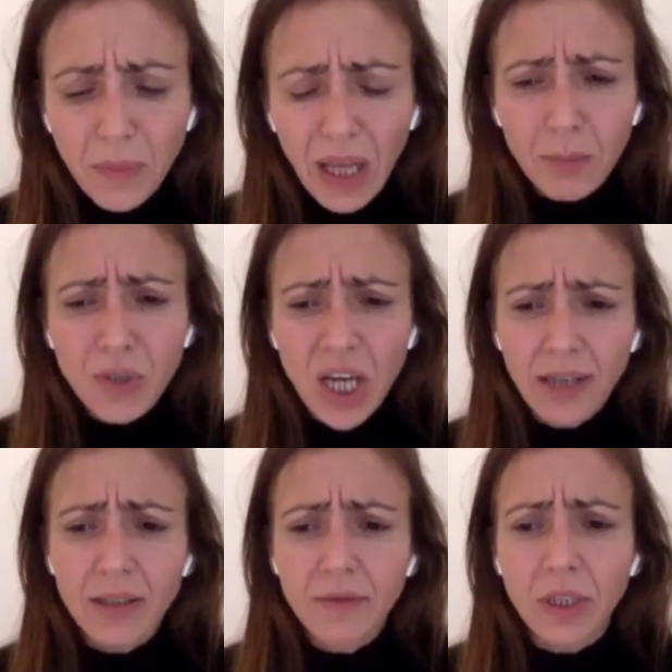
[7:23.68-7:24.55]

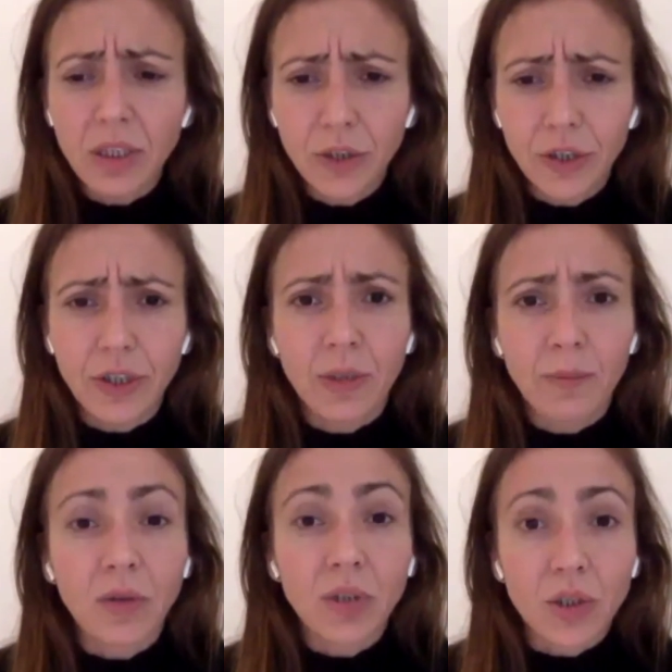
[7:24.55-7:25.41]
objectively learn
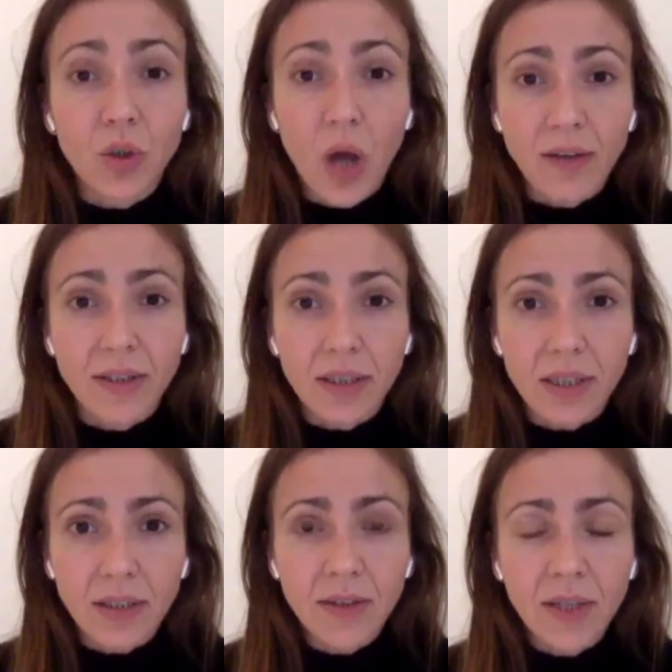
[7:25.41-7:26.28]
about the
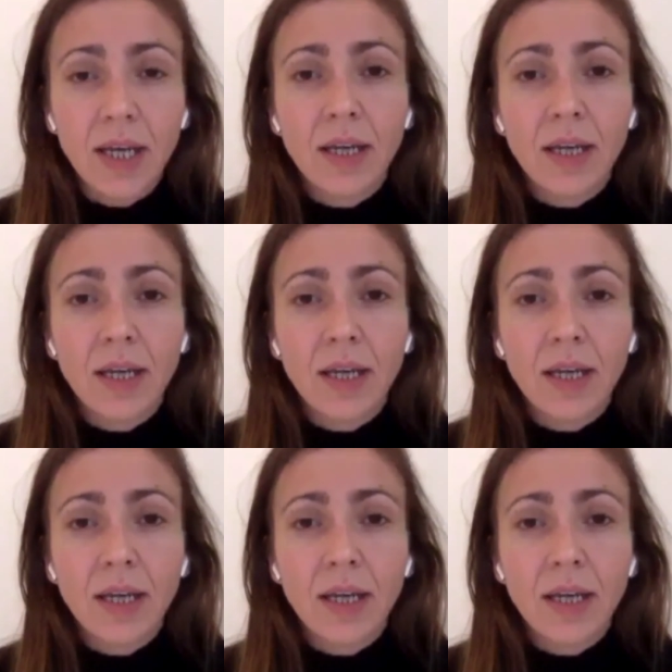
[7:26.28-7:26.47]
atrocities